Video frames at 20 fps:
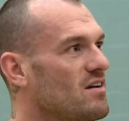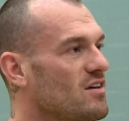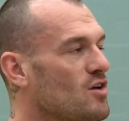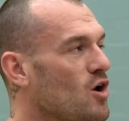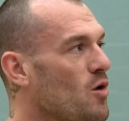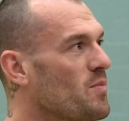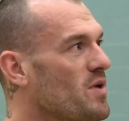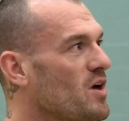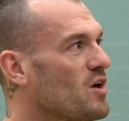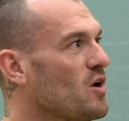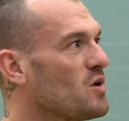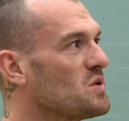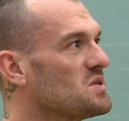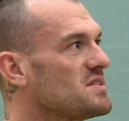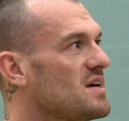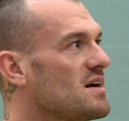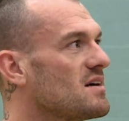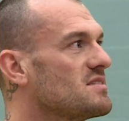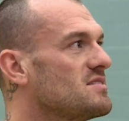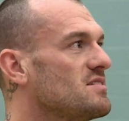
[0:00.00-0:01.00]
uh, he got me a
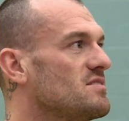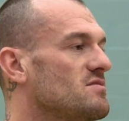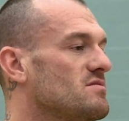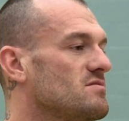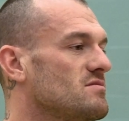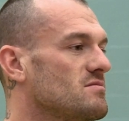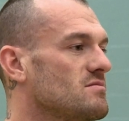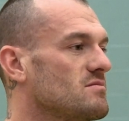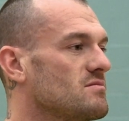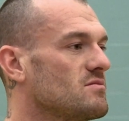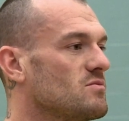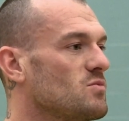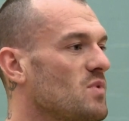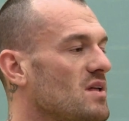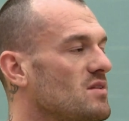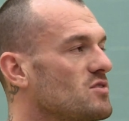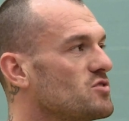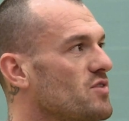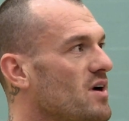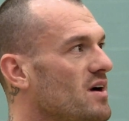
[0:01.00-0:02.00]
contact and
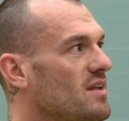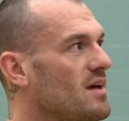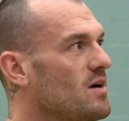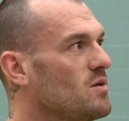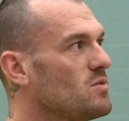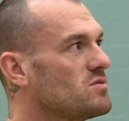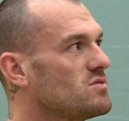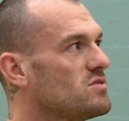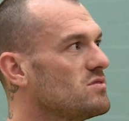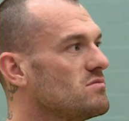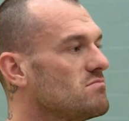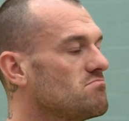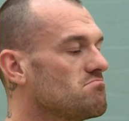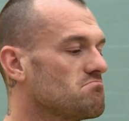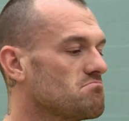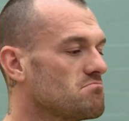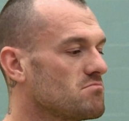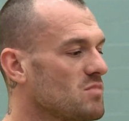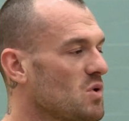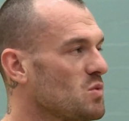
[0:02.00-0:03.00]
went and tried it out, and
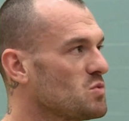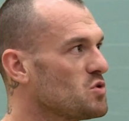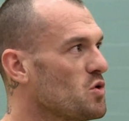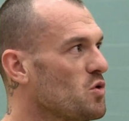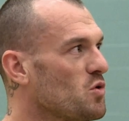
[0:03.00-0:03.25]
I was